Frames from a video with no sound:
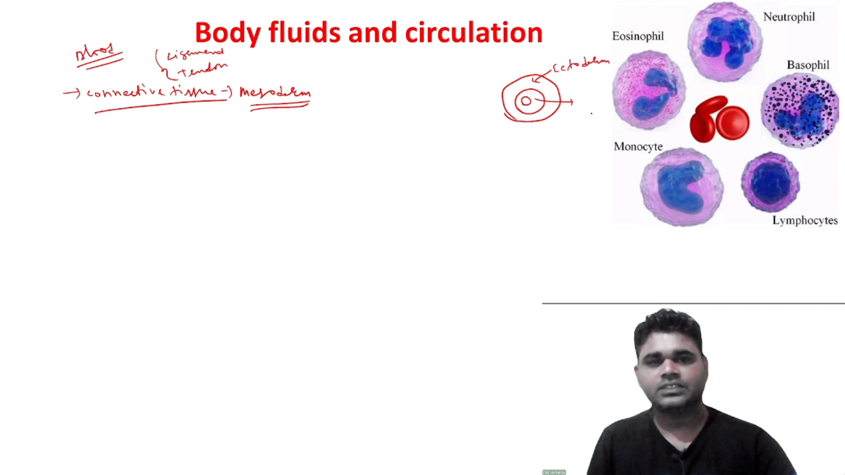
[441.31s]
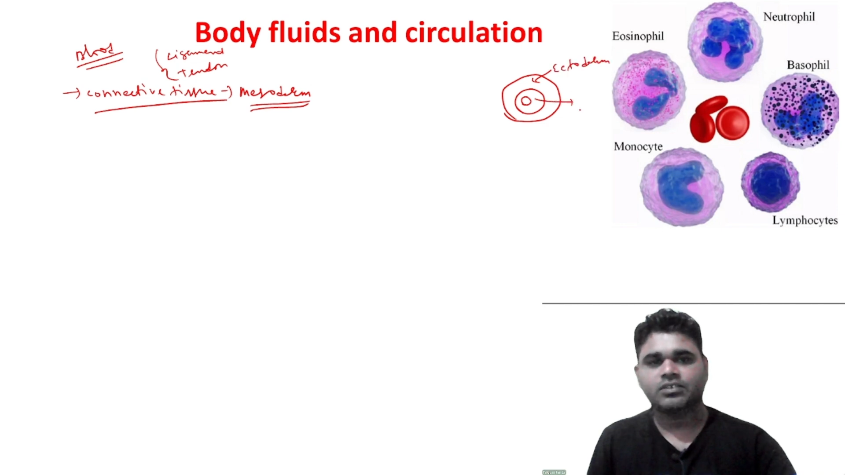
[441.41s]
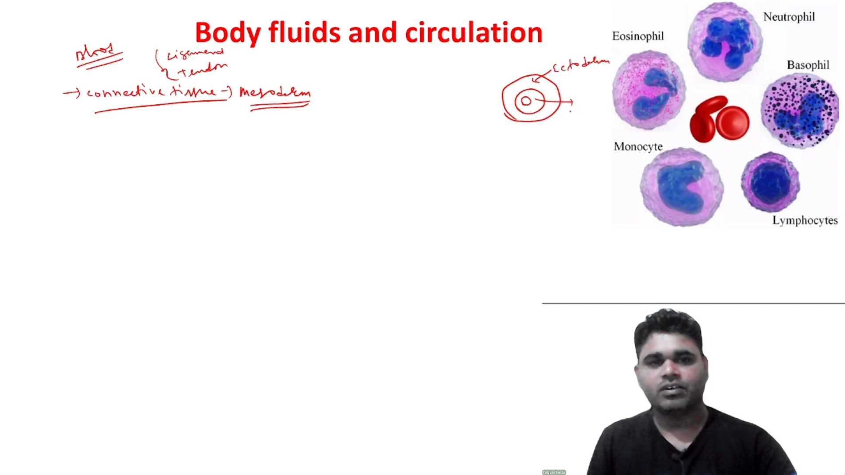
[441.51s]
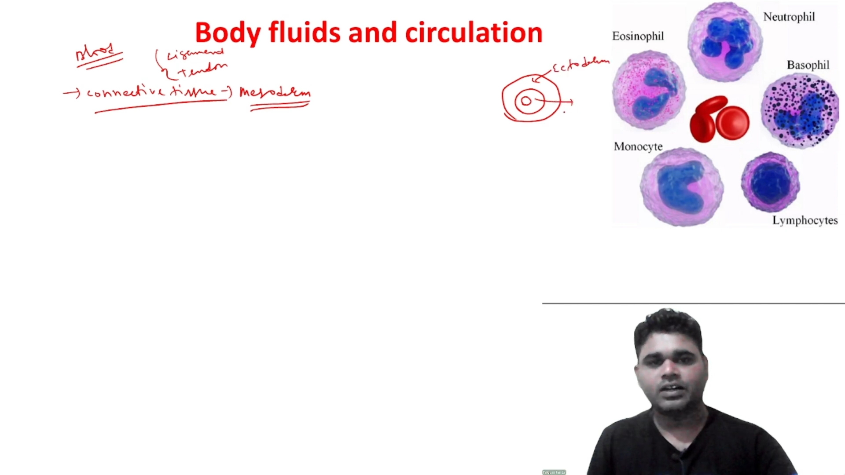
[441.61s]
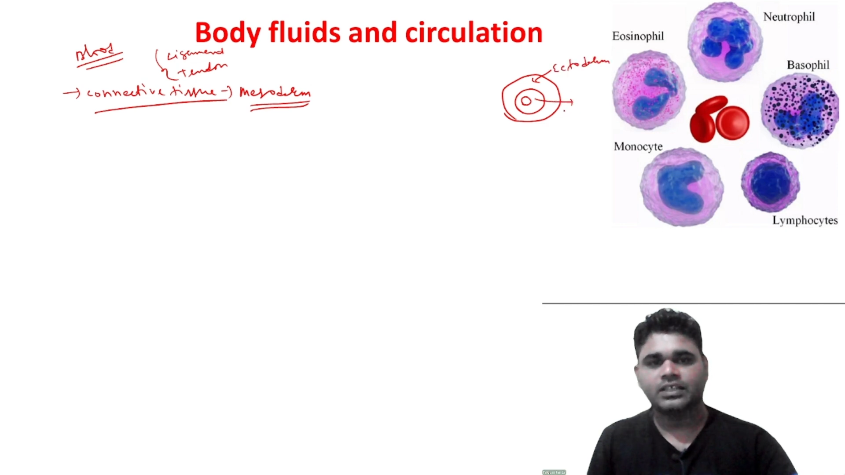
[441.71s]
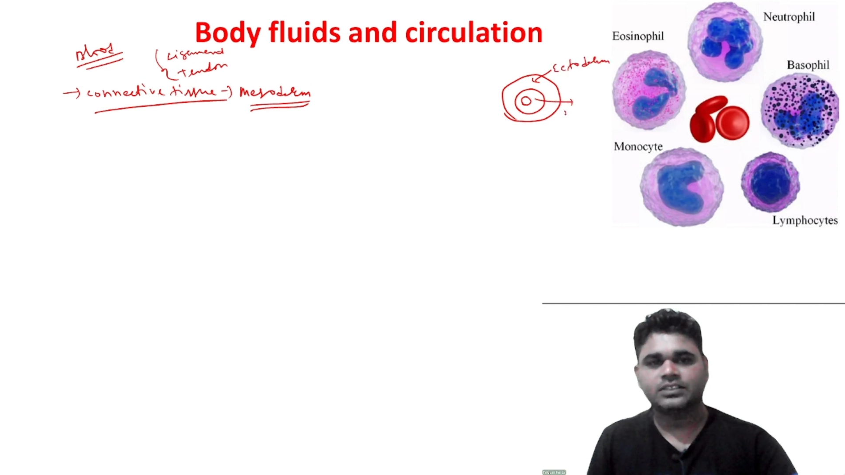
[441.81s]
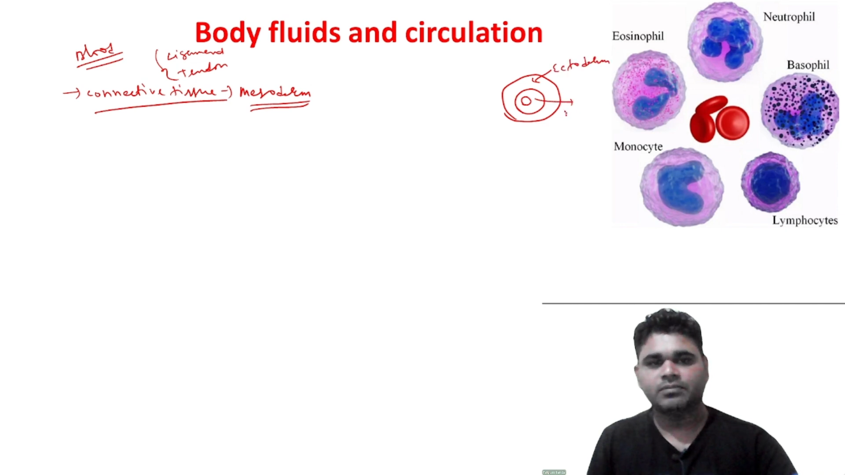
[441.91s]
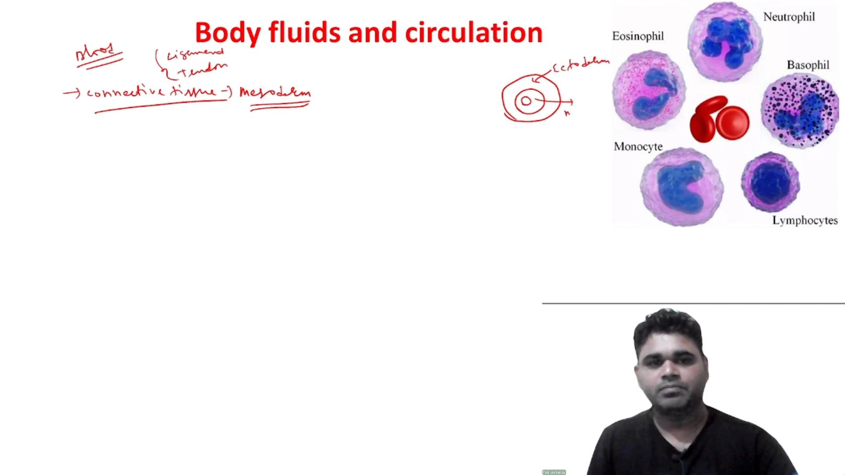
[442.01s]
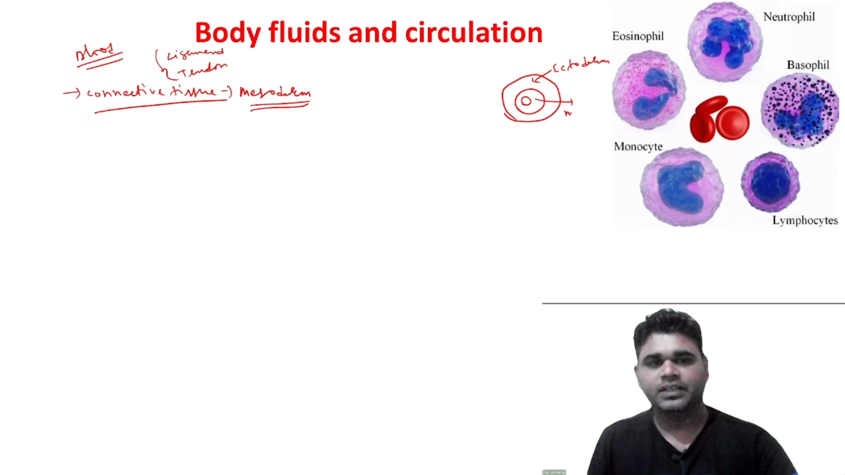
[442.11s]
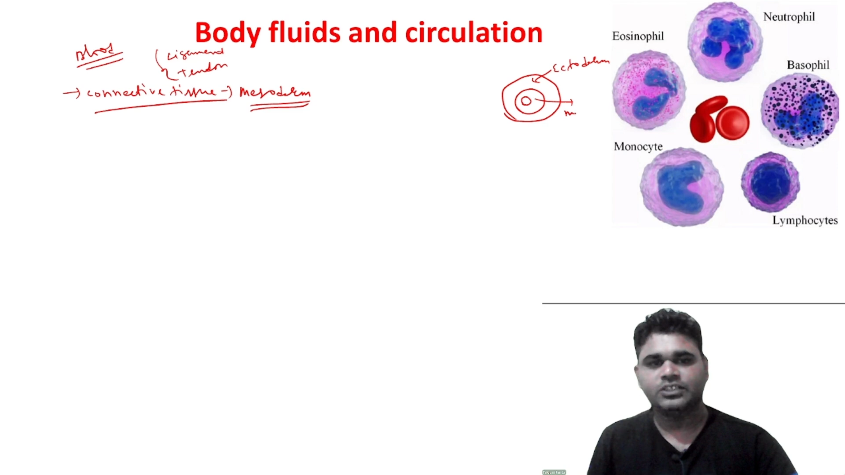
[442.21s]
called as the
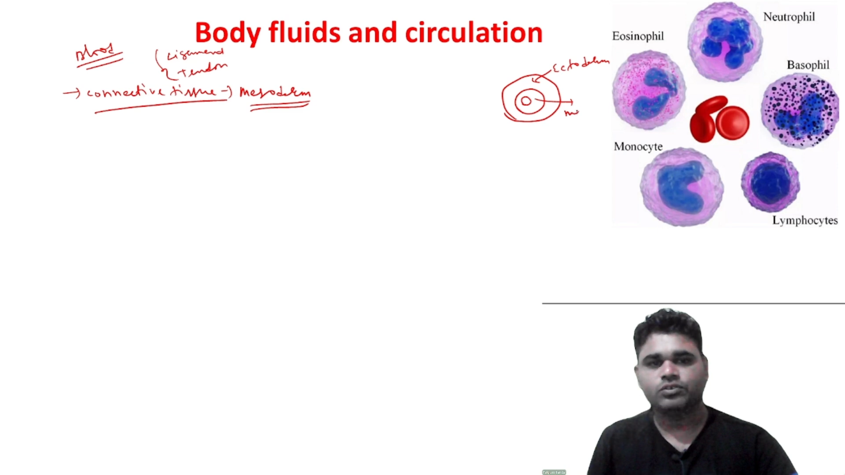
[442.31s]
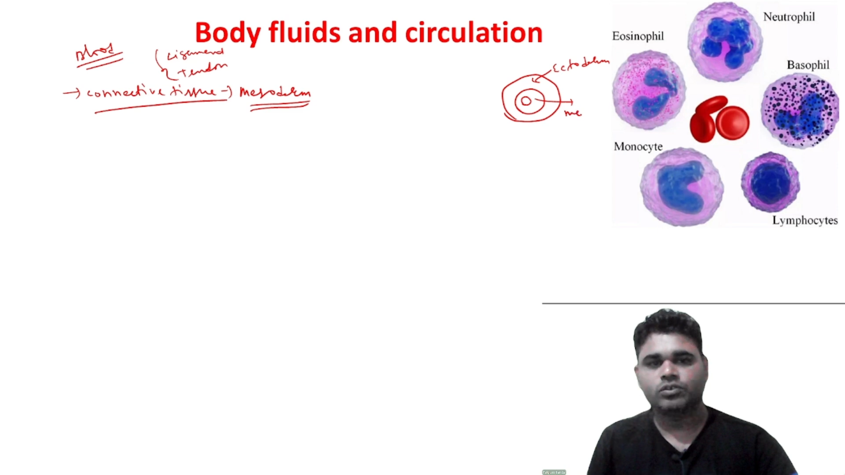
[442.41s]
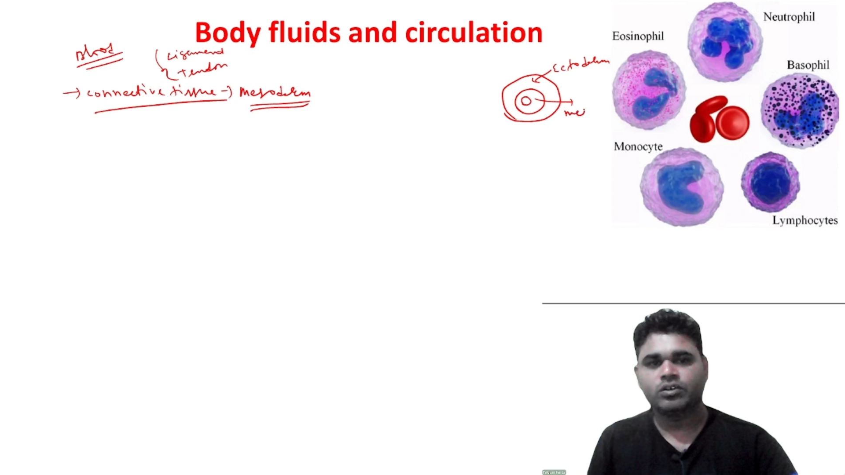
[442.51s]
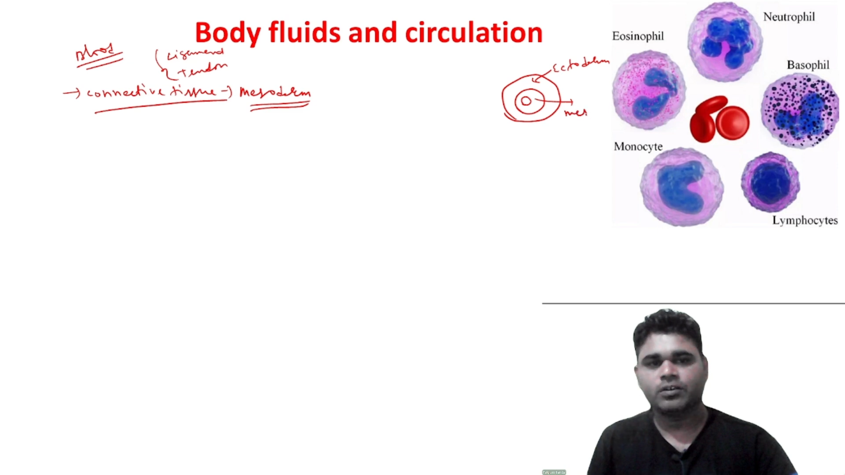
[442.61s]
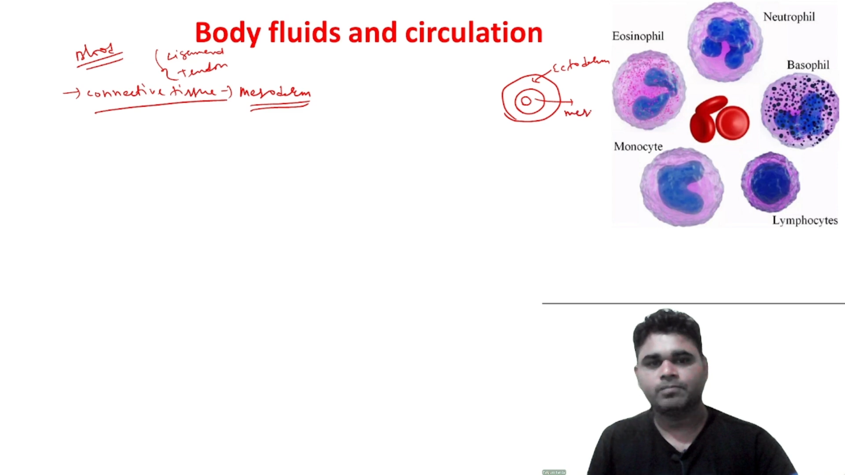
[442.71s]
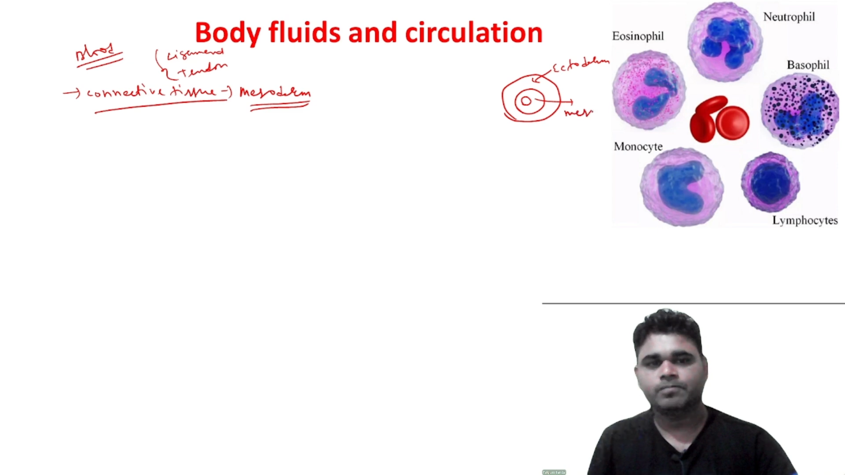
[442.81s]
mesoderm,